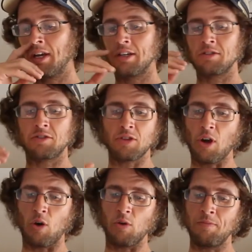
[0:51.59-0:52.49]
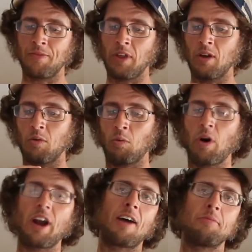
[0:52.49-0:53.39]
So
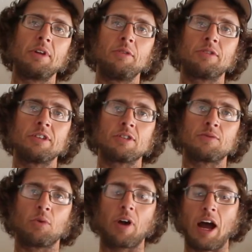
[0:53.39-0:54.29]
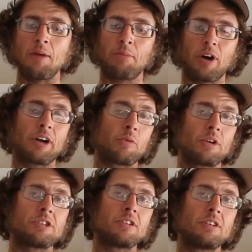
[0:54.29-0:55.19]
what I've been using this for, I bought it
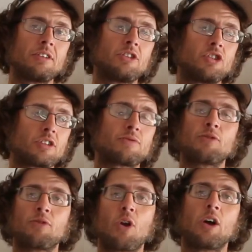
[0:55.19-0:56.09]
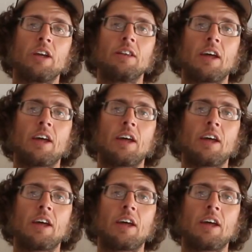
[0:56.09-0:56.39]
originally just for frogging.